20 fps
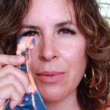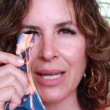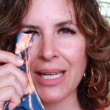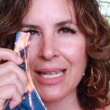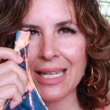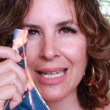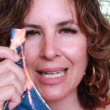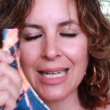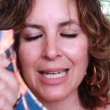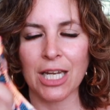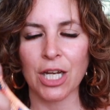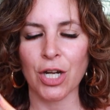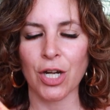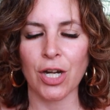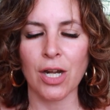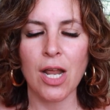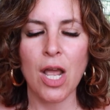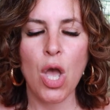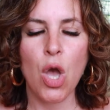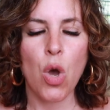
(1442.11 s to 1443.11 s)
bit
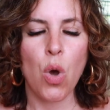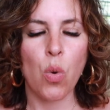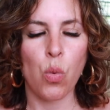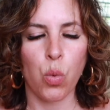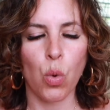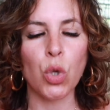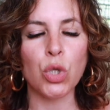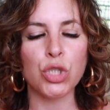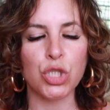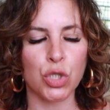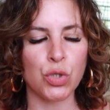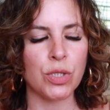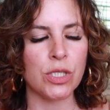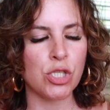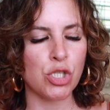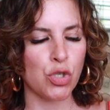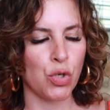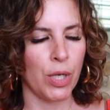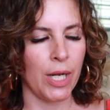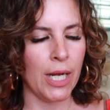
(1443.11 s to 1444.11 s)
here will do
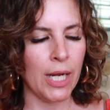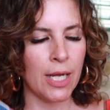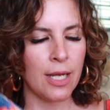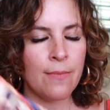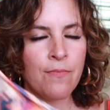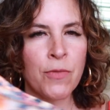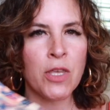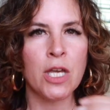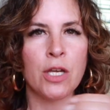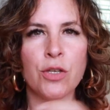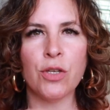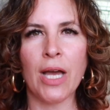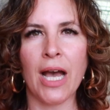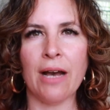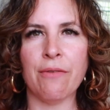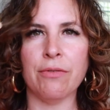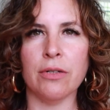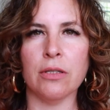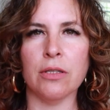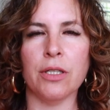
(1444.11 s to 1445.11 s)
the trick. You
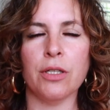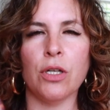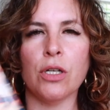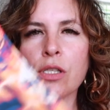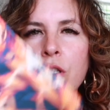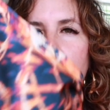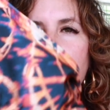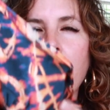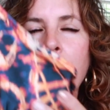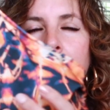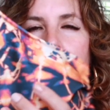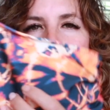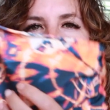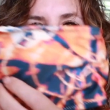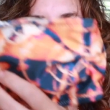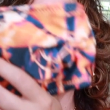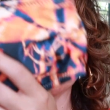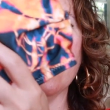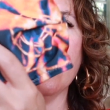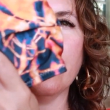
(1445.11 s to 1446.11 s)
have a little tuck
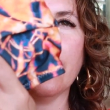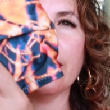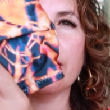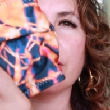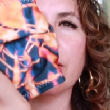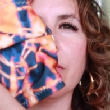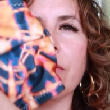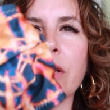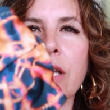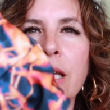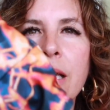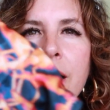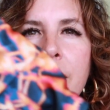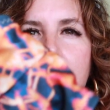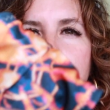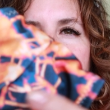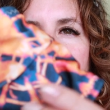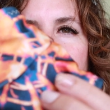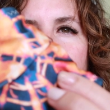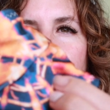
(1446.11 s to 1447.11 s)
here, I don't know if you can
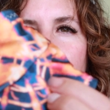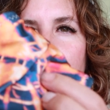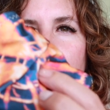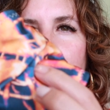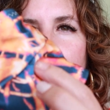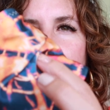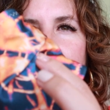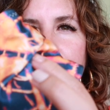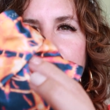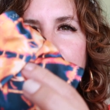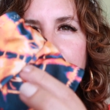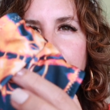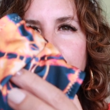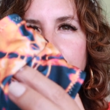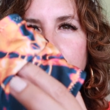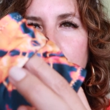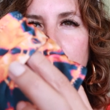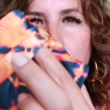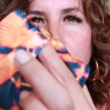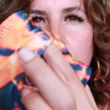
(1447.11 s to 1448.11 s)
tell,
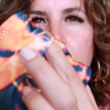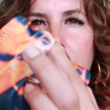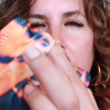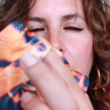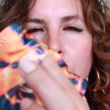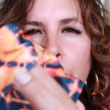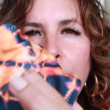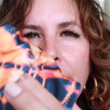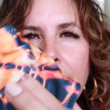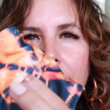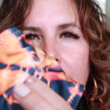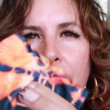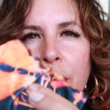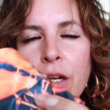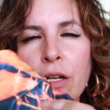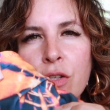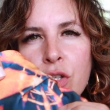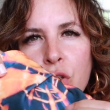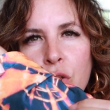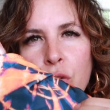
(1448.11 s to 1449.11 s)
right
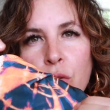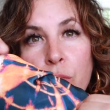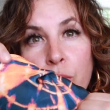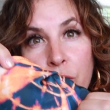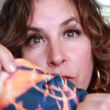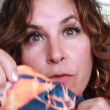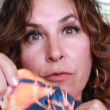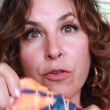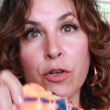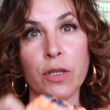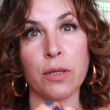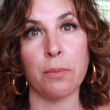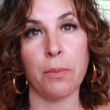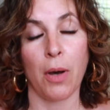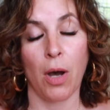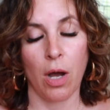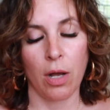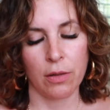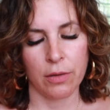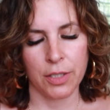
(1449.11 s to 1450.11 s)
here for the
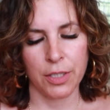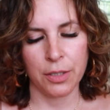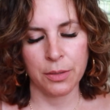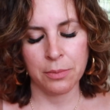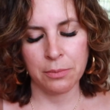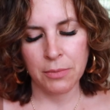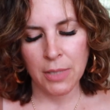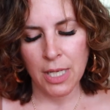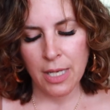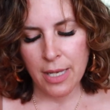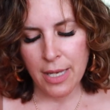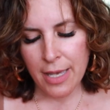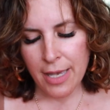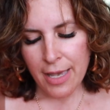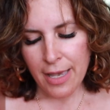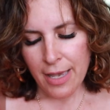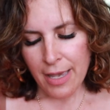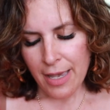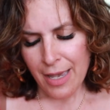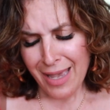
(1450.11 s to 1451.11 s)
volume.
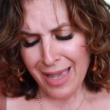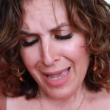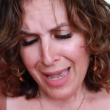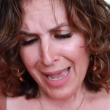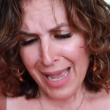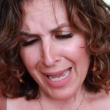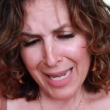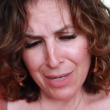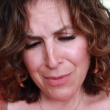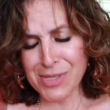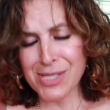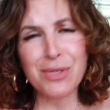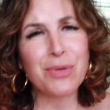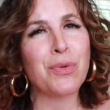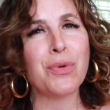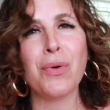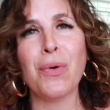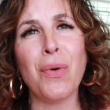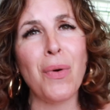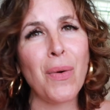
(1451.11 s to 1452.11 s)
And it was
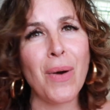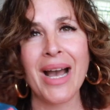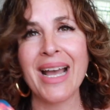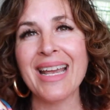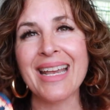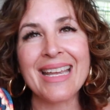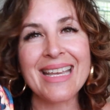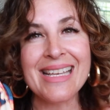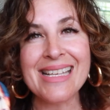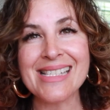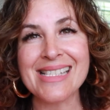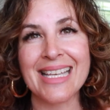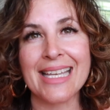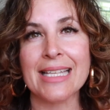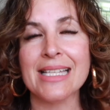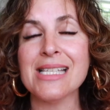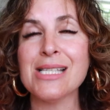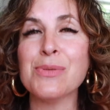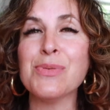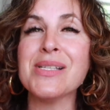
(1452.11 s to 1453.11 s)
quite easy.
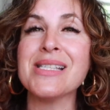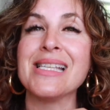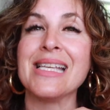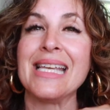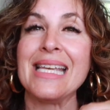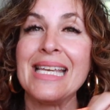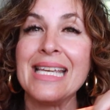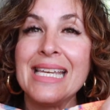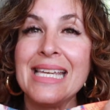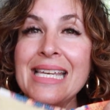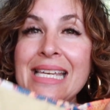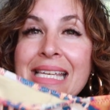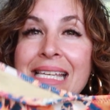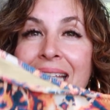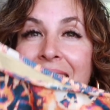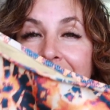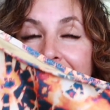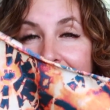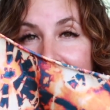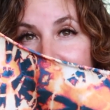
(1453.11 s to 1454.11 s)
This was
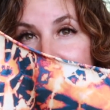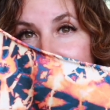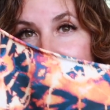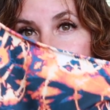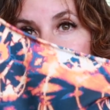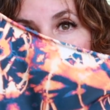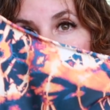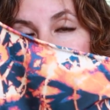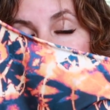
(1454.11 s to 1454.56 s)
easy.